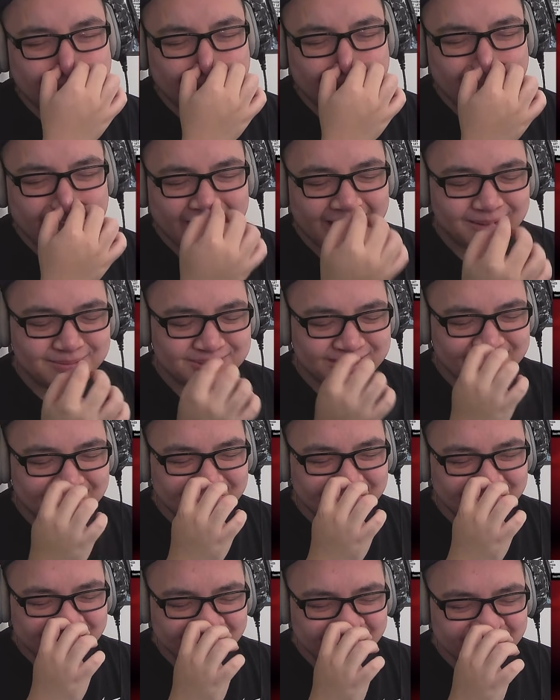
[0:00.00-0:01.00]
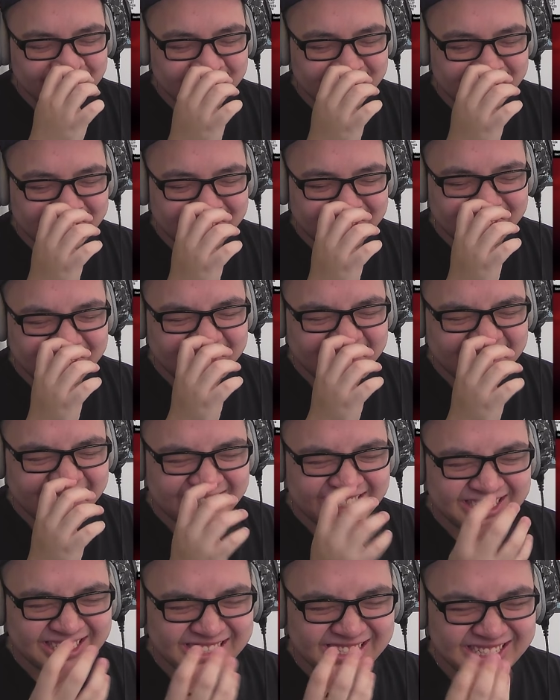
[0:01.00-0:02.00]
absolutely
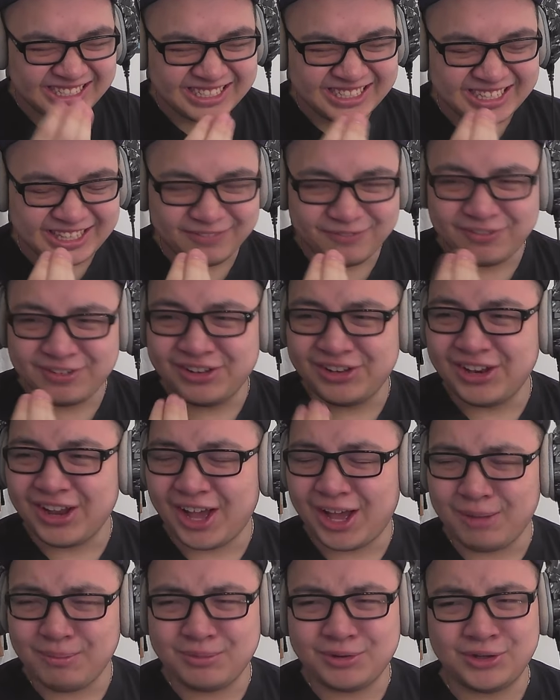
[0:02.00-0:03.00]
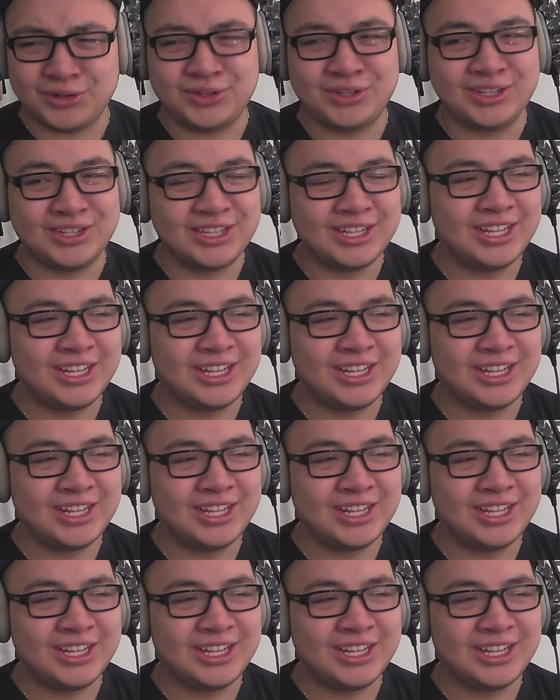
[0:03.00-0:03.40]
phenomenal.